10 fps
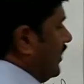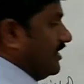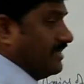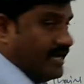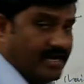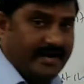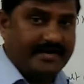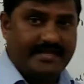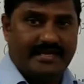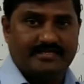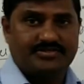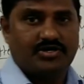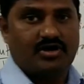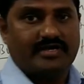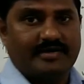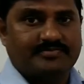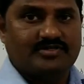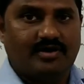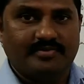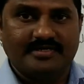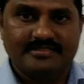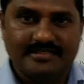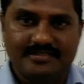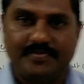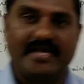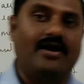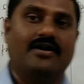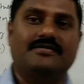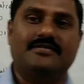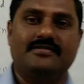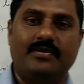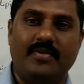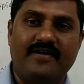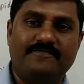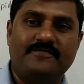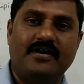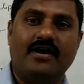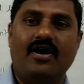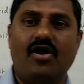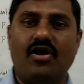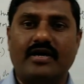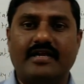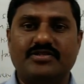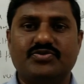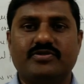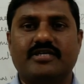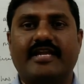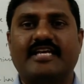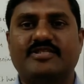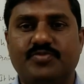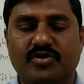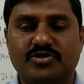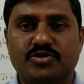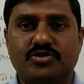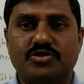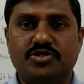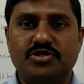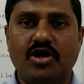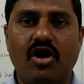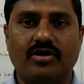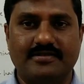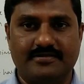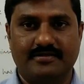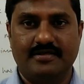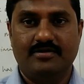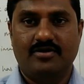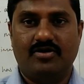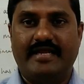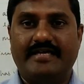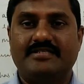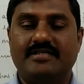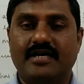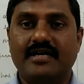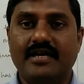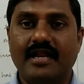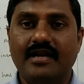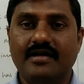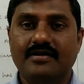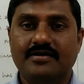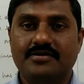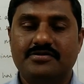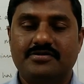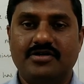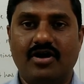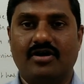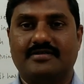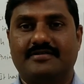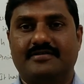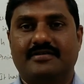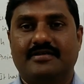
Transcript: Why they are acting as shock absorbers is because some of the organs which are exposed to shocks or external shocks,